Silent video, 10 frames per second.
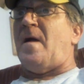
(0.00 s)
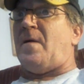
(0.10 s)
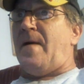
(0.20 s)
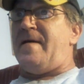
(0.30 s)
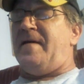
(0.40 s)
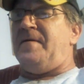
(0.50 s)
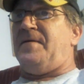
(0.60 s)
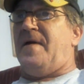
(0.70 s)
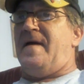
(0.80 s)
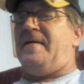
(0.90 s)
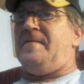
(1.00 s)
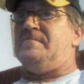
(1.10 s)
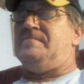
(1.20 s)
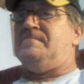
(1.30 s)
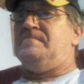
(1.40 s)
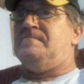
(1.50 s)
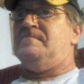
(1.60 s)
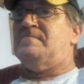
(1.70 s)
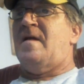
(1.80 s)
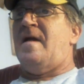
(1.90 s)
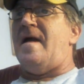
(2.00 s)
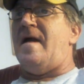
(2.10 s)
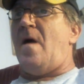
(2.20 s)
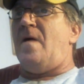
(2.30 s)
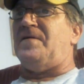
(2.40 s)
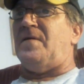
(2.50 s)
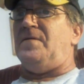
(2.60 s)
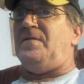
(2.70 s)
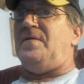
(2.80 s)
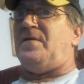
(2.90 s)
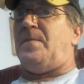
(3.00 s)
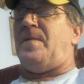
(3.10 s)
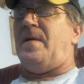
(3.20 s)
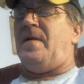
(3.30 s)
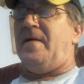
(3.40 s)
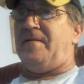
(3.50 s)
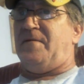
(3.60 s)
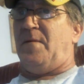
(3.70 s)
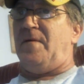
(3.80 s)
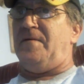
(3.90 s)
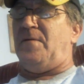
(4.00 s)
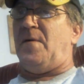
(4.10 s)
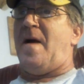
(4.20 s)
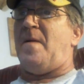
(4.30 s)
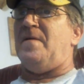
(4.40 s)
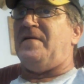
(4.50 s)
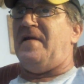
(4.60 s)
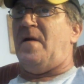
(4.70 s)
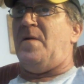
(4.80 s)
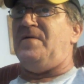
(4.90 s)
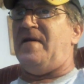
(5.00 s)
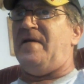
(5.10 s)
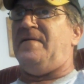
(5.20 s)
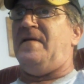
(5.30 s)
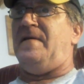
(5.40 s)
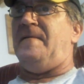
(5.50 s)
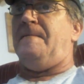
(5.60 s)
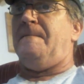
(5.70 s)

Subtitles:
accredited training, and also do a period of 24 hours in OJT.